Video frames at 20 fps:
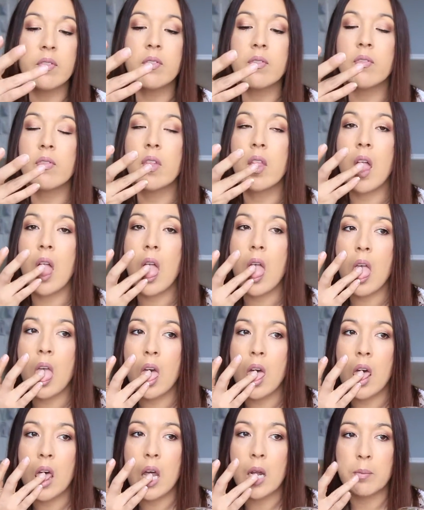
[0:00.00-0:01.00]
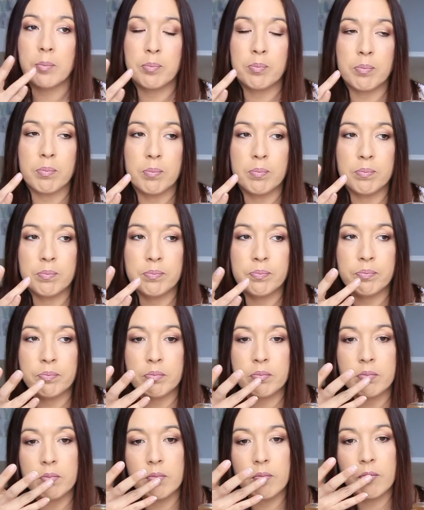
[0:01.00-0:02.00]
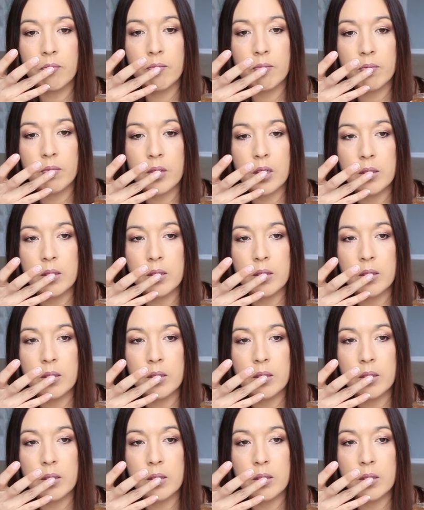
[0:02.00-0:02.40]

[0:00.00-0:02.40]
(silence)